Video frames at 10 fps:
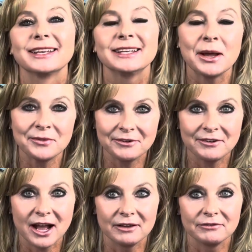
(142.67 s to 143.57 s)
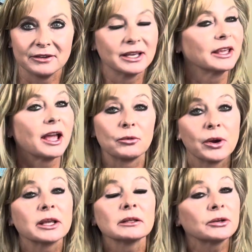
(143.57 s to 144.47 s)
Number five, get
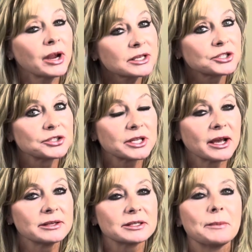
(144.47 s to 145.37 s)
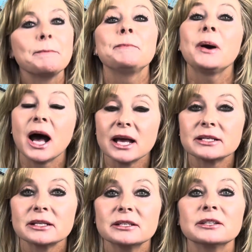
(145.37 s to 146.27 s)
regular exercise,
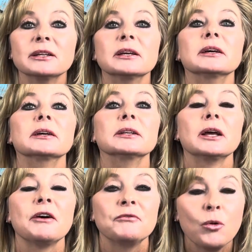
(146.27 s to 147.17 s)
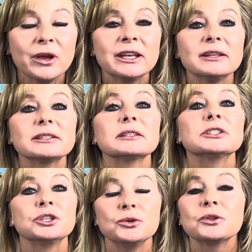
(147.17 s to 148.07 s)
but avoid it
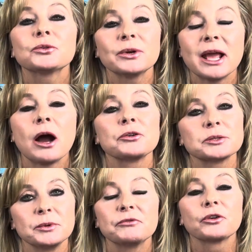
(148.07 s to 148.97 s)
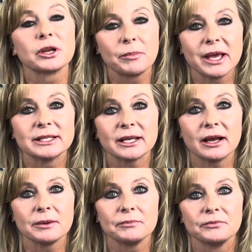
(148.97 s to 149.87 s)
two to three hours before your bedtime.